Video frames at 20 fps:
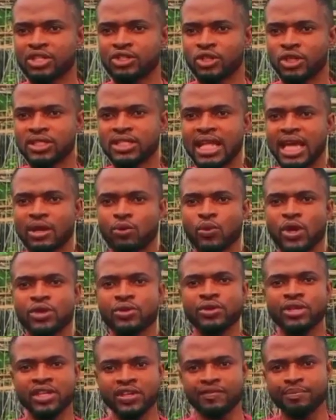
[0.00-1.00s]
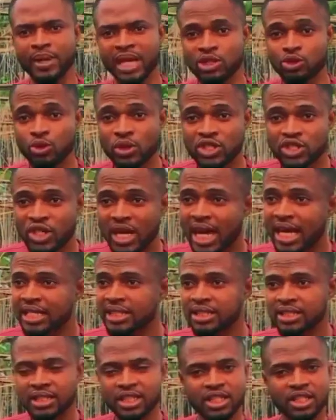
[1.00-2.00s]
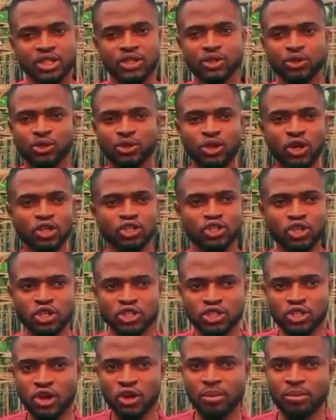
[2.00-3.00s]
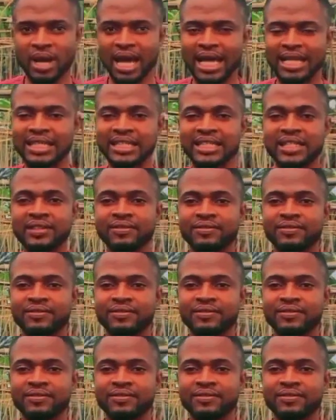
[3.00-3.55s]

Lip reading: Just like when you give birth to a child, you don't just come and